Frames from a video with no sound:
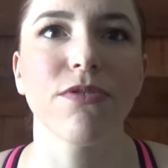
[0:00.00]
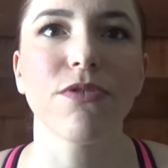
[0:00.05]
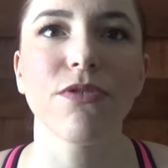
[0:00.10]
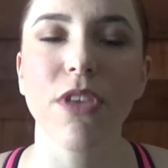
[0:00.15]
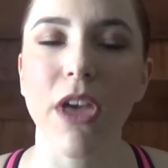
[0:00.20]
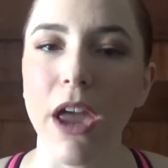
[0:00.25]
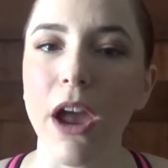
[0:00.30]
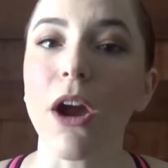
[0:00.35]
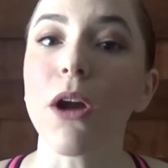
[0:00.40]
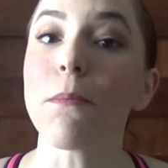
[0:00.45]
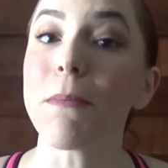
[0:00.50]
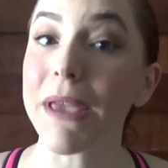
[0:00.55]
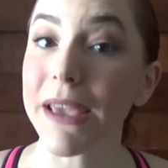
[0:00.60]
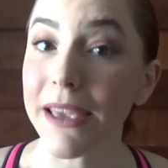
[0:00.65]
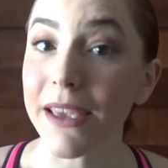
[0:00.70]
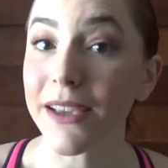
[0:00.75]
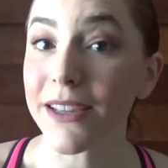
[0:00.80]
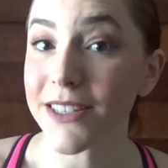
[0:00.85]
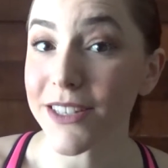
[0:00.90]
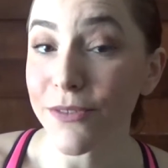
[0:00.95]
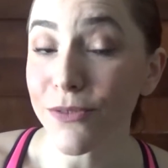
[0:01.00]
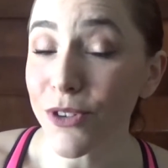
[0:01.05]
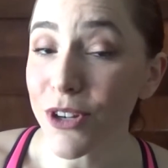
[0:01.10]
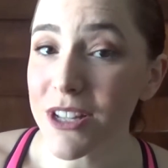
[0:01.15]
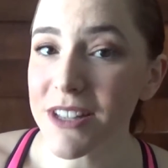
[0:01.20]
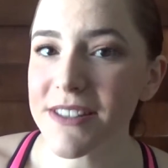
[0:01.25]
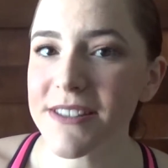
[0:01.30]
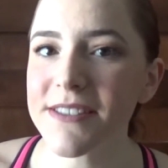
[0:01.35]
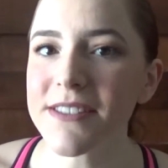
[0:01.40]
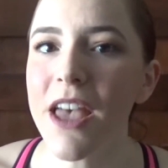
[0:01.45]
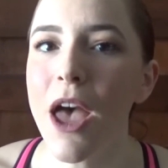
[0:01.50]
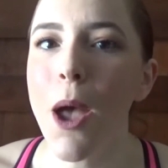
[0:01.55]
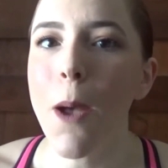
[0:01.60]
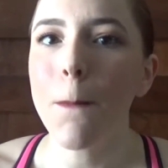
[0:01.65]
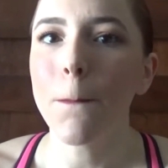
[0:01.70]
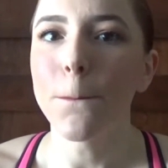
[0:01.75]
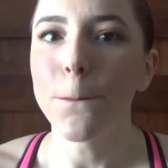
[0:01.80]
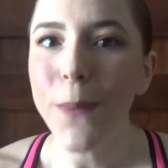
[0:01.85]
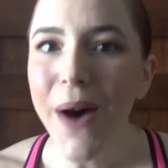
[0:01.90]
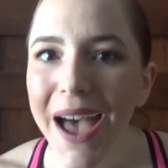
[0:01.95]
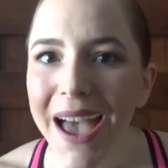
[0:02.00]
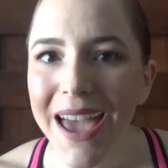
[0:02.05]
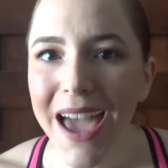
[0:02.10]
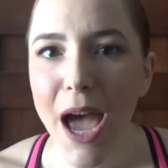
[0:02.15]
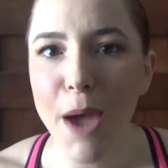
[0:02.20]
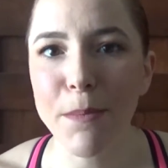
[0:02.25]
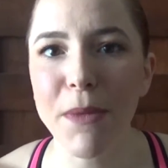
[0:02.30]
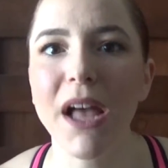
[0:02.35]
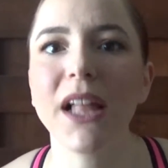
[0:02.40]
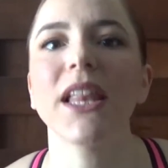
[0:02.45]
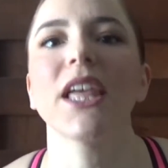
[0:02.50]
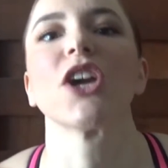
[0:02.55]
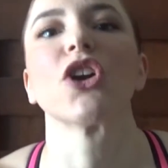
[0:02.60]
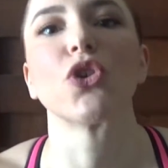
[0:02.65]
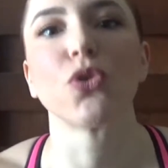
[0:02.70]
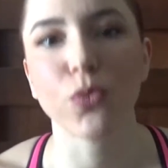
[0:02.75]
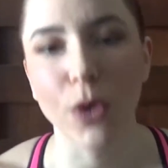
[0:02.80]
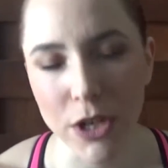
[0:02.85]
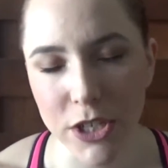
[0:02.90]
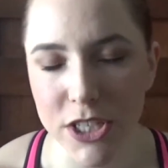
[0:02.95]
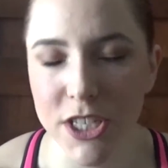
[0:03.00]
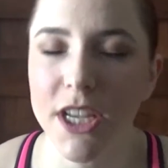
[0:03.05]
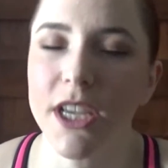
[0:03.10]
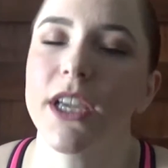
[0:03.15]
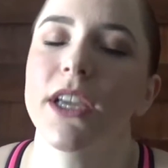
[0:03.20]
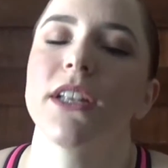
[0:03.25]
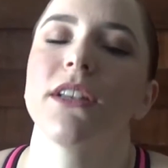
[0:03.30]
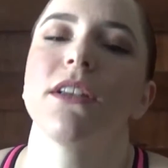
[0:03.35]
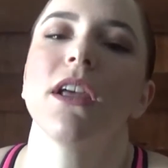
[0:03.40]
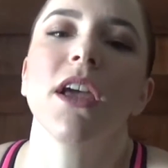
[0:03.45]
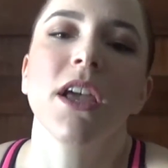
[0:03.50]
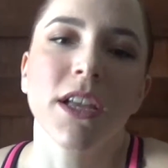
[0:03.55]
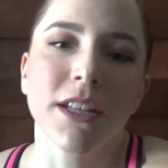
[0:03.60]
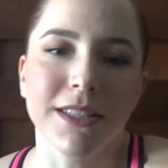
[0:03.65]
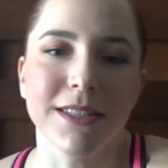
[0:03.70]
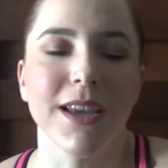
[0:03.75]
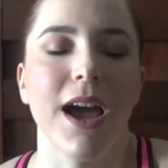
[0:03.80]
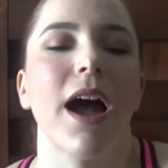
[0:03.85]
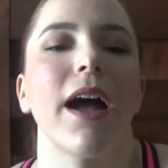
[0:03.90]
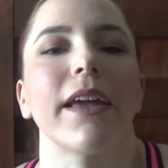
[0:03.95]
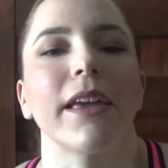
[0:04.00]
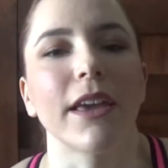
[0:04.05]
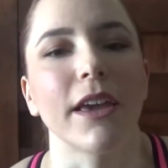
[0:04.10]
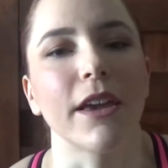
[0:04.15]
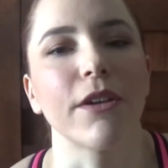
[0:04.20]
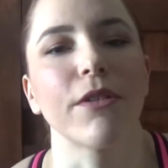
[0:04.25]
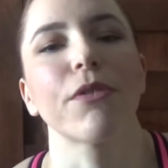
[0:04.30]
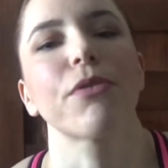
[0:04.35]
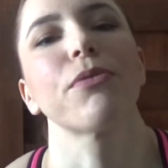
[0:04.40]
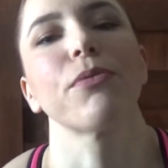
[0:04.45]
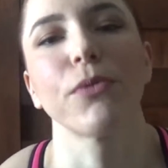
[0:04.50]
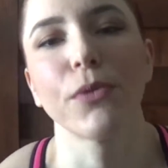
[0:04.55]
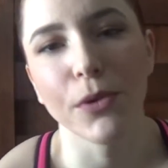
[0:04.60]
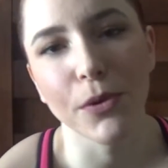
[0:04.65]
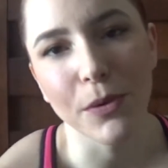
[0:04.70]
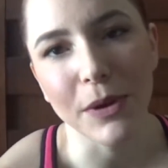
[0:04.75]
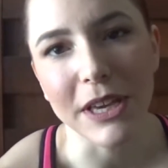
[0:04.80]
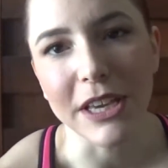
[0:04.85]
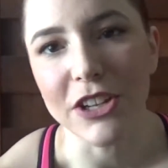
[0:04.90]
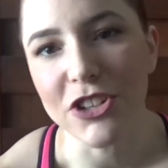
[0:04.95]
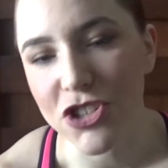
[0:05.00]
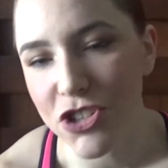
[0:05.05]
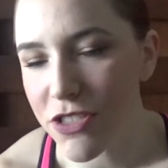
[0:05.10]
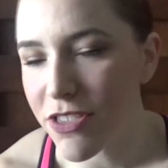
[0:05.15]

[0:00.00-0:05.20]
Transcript: they are making a difference, but I'm not like grunting and dying through each